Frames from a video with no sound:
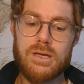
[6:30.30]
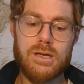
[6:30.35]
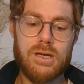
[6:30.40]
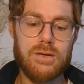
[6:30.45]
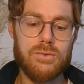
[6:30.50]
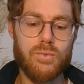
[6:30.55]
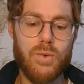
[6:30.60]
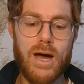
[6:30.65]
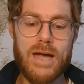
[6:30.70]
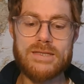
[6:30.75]

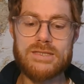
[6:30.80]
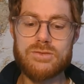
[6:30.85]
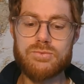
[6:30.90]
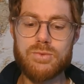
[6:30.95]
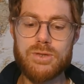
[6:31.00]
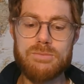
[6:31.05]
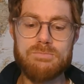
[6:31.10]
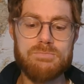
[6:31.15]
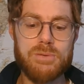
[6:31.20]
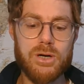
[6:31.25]
And why did
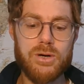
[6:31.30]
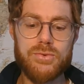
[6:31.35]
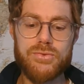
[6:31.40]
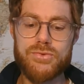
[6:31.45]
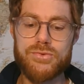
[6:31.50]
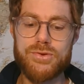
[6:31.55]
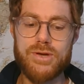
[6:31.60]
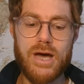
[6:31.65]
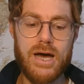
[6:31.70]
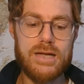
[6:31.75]
we
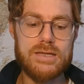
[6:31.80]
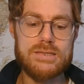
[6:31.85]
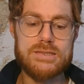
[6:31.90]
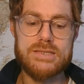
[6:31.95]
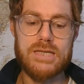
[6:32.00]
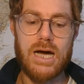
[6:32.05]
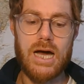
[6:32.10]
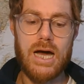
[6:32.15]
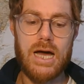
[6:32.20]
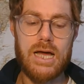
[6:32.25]
both not
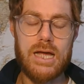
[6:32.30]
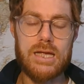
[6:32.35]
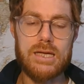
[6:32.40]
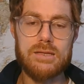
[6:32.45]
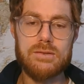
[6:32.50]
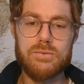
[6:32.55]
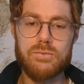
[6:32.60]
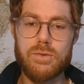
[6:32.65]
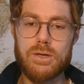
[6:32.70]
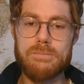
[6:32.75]

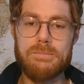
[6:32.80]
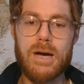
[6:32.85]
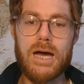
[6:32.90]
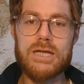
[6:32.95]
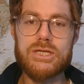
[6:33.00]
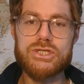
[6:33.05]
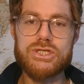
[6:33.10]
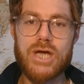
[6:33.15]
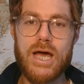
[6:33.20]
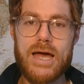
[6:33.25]
die when
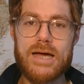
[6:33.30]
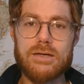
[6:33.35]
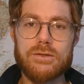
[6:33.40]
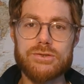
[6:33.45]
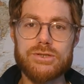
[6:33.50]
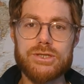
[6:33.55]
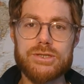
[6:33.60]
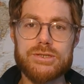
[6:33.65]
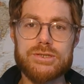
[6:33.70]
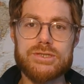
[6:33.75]
my
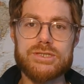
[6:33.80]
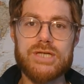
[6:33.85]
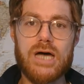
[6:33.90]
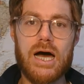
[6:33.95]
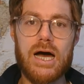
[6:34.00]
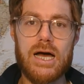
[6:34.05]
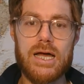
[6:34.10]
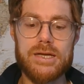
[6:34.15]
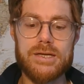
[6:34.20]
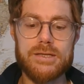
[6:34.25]
childhood
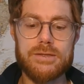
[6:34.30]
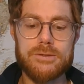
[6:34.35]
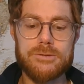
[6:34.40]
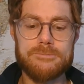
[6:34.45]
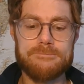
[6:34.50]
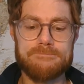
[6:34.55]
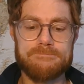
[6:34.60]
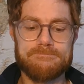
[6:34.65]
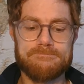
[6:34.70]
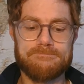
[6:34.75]
died?
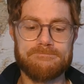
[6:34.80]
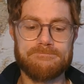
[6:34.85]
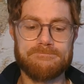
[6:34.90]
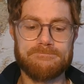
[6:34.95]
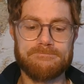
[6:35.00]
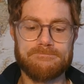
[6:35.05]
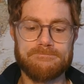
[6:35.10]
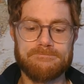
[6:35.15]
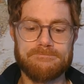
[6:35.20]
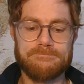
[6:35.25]

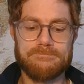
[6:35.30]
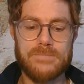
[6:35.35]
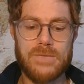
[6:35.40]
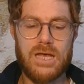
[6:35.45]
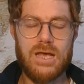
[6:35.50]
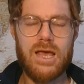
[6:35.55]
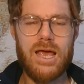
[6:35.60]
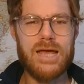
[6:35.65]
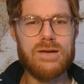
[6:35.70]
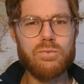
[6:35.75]

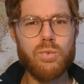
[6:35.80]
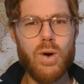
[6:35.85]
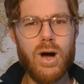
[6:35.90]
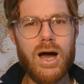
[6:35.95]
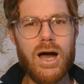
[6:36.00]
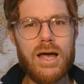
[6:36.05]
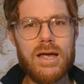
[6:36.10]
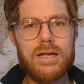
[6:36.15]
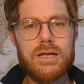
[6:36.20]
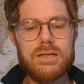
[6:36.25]
And
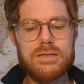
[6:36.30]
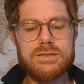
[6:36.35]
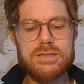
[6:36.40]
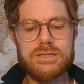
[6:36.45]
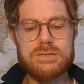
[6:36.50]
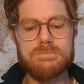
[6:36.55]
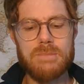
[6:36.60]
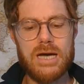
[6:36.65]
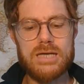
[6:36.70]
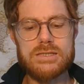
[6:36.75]
why
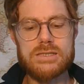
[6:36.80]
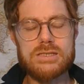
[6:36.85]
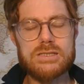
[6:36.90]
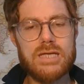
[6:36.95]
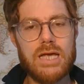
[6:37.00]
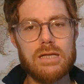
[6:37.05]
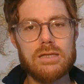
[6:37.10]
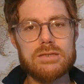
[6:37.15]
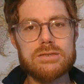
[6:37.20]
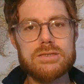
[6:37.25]
does my
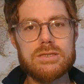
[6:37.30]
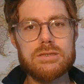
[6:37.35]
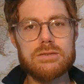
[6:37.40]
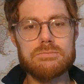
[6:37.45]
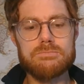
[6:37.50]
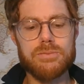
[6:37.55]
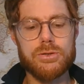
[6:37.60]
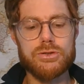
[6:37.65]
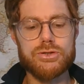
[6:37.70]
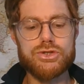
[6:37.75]

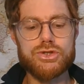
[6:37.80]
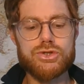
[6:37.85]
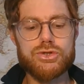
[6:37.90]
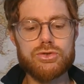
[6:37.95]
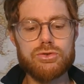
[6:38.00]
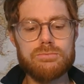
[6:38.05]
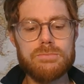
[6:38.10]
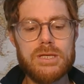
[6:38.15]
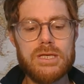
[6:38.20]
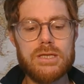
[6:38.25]
skeleton
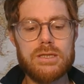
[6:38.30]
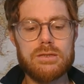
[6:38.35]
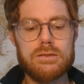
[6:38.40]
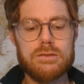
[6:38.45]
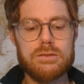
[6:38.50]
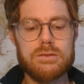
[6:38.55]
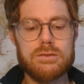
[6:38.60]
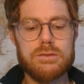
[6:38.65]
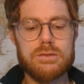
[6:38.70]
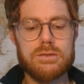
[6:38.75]
pursue me
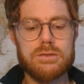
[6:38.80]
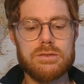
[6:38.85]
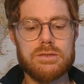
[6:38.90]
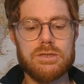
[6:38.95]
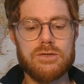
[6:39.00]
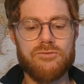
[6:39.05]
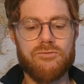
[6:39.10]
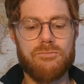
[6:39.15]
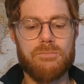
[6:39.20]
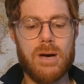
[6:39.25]

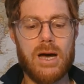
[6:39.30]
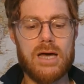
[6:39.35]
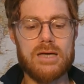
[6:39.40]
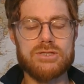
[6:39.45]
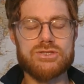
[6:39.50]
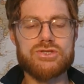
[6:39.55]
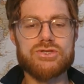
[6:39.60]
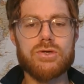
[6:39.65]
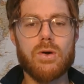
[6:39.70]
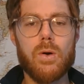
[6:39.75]
if my
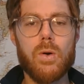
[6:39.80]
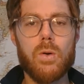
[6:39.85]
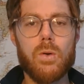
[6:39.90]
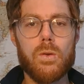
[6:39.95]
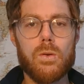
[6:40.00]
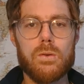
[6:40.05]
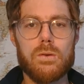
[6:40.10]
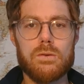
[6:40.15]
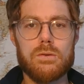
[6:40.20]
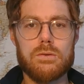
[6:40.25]

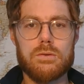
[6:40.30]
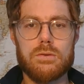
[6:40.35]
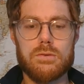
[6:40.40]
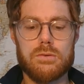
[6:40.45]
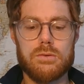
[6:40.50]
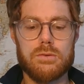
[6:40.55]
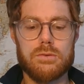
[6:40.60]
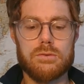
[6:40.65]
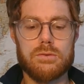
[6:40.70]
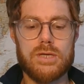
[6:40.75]
soul
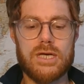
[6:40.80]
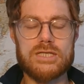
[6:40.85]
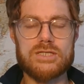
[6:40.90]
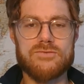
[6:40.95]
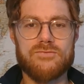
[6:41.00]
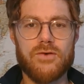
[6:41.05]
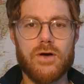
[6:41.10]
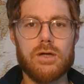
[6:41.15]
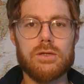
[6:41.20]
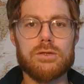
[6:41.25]

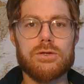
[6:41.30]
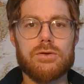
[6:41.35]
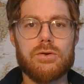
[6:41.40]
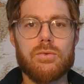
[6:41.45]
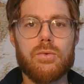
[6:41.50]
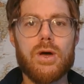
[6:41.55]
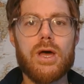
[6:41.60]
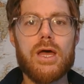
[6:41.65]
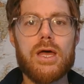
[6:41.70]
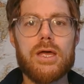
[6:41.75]
has fallen
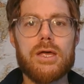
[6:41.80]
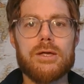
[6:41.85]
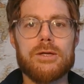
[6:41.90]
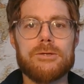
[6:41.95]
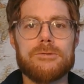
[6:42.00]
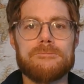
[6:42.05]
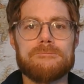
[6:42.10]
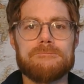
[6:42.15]
away?